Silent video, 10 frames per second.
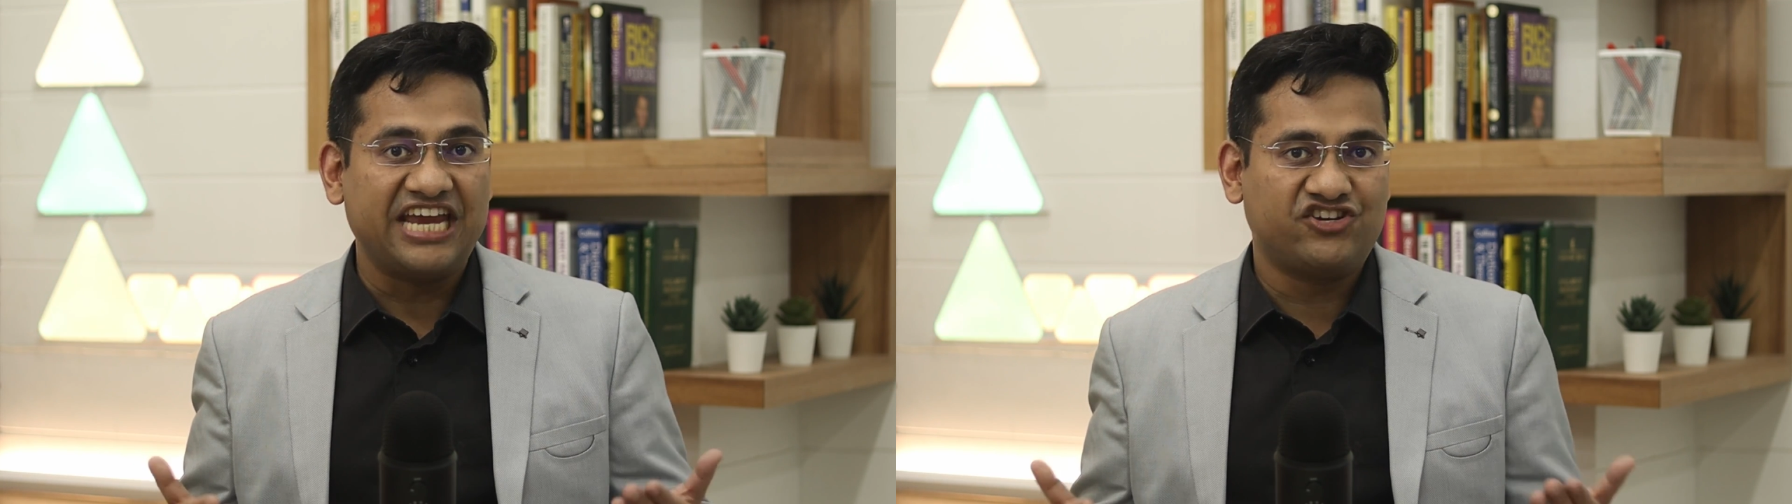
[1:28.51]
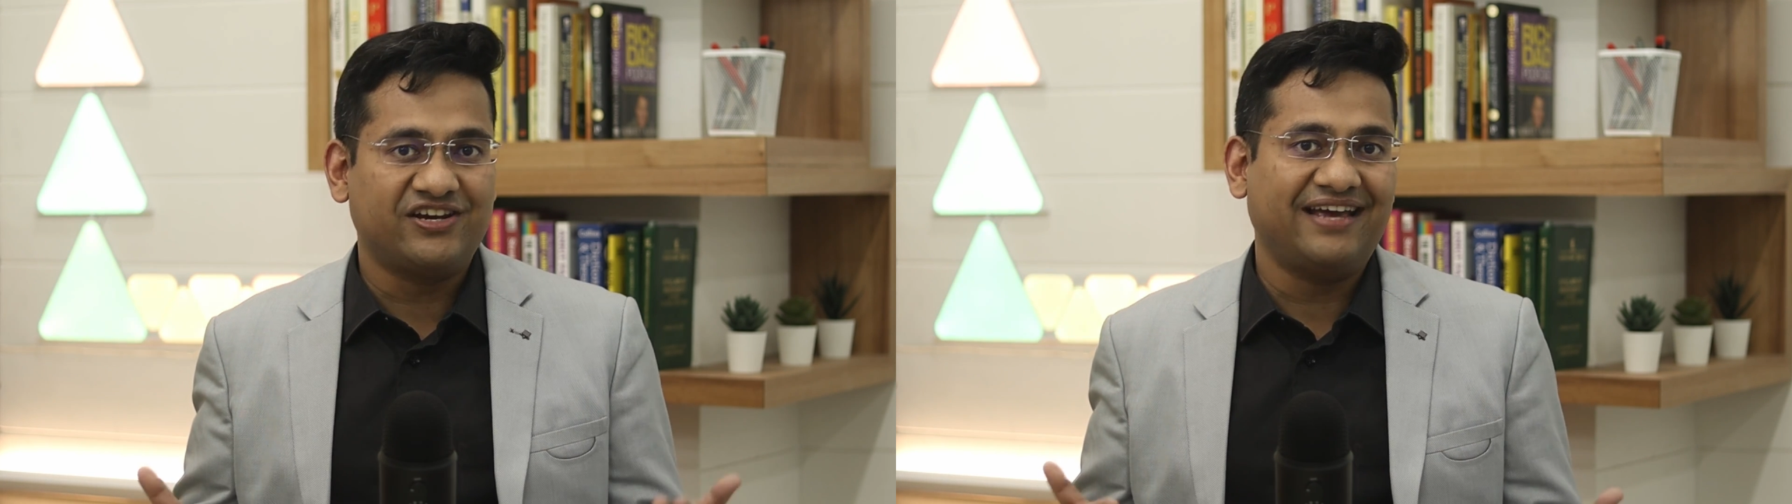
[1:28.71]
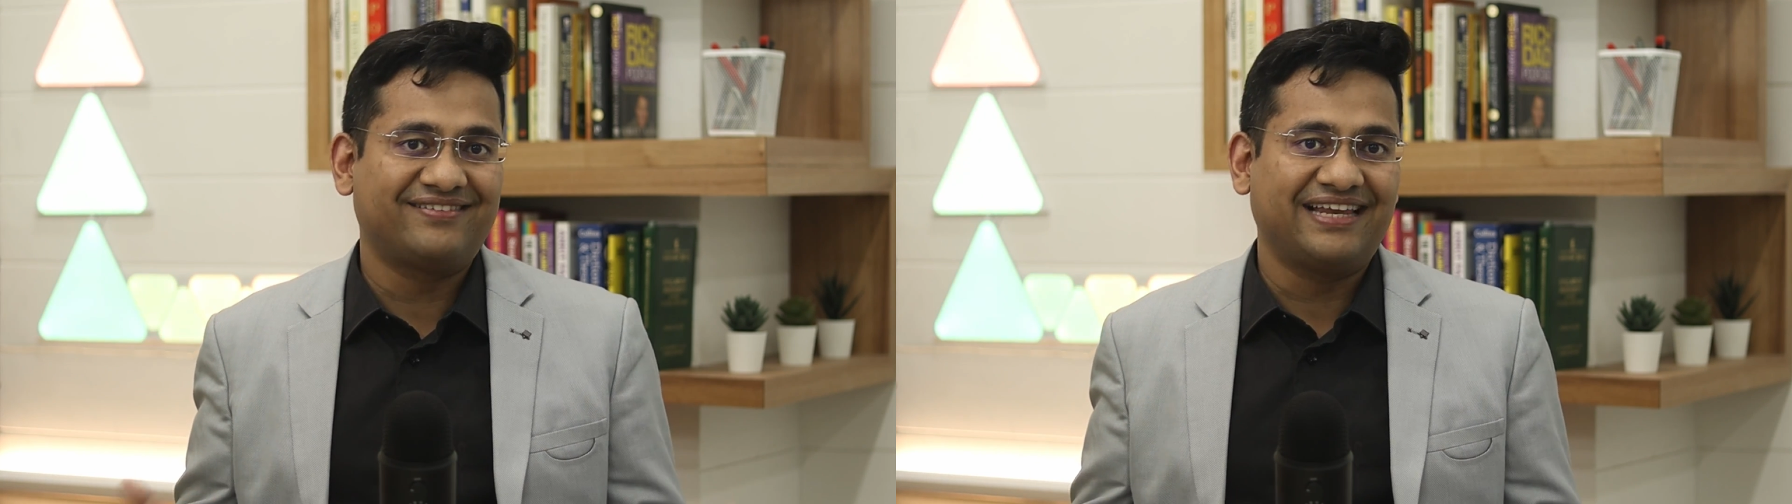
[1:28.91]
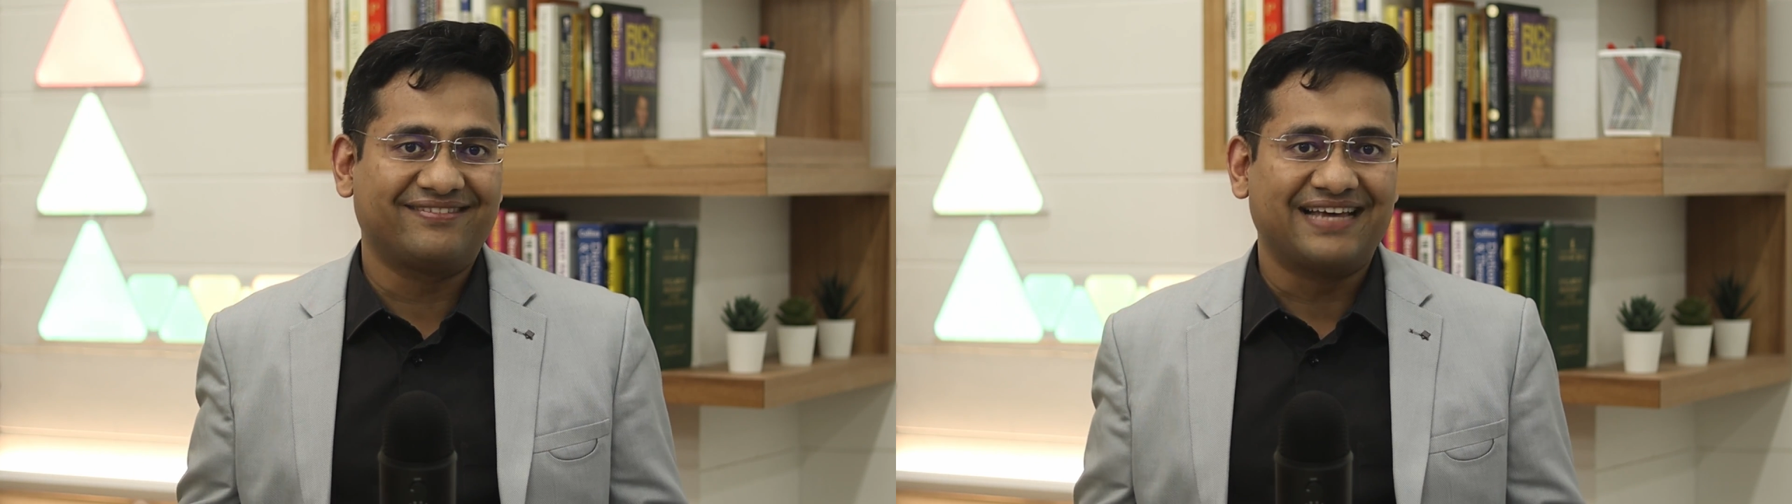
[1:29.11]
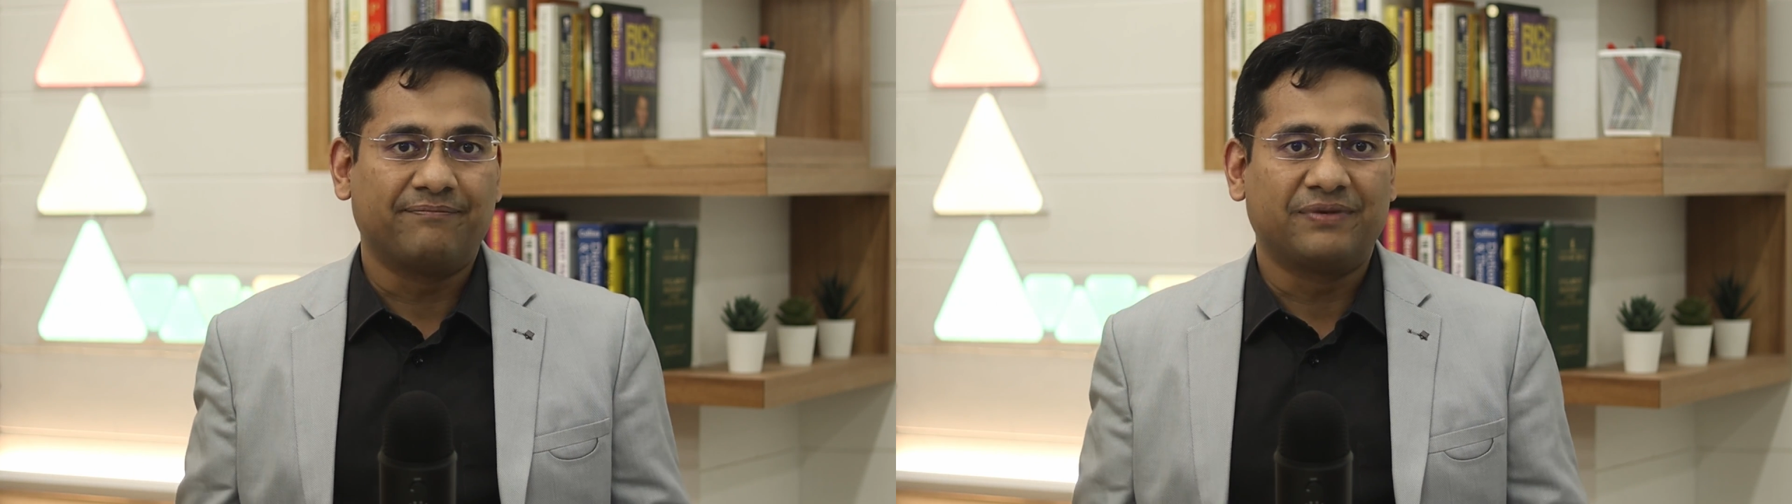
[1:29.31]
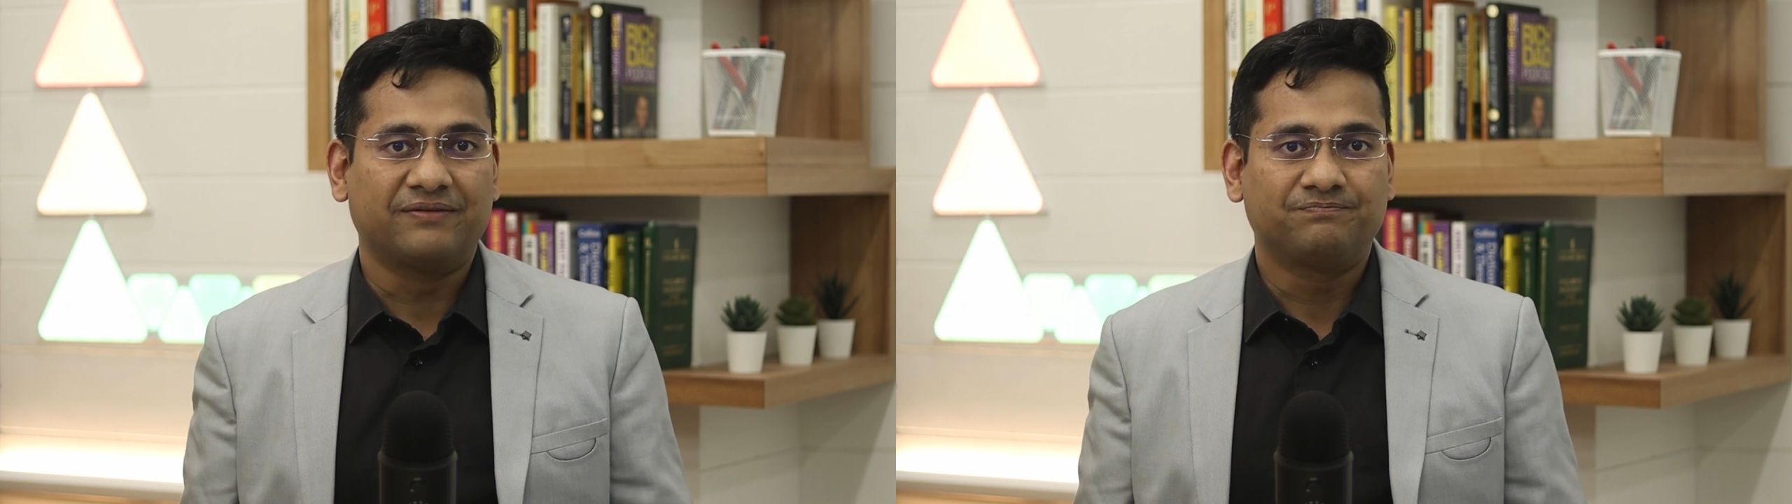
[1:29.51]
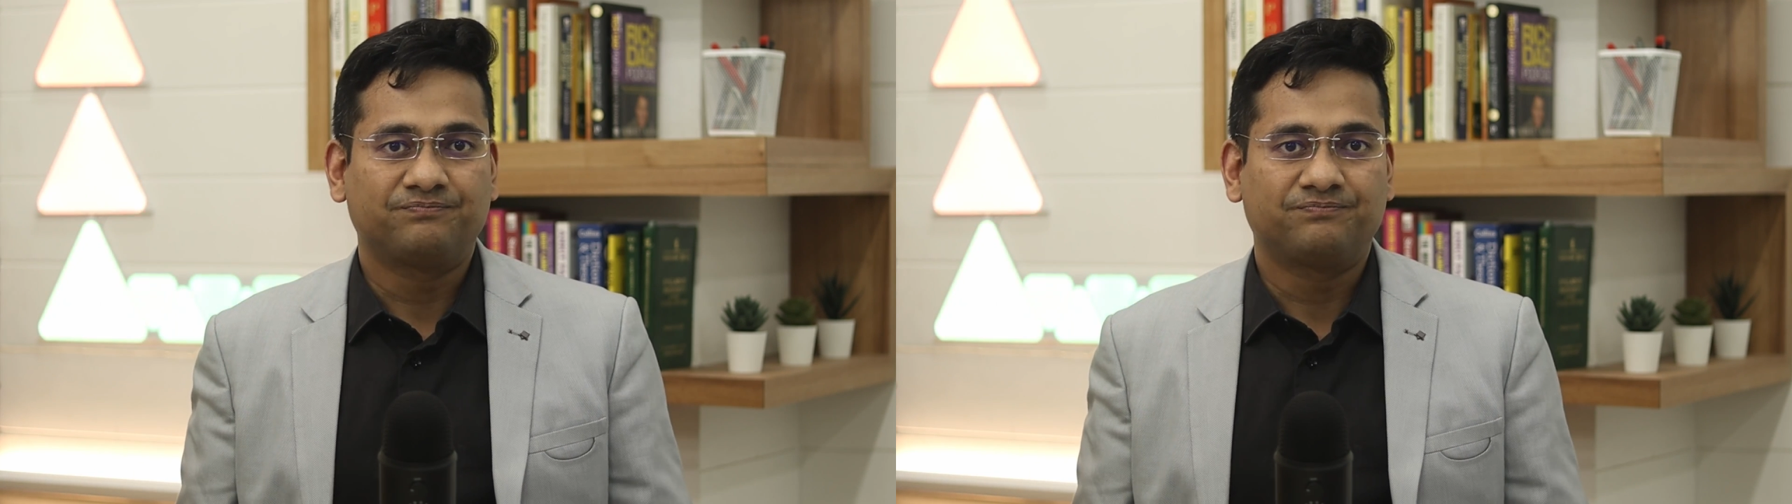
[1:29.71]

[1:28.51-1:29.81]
Asia as an example.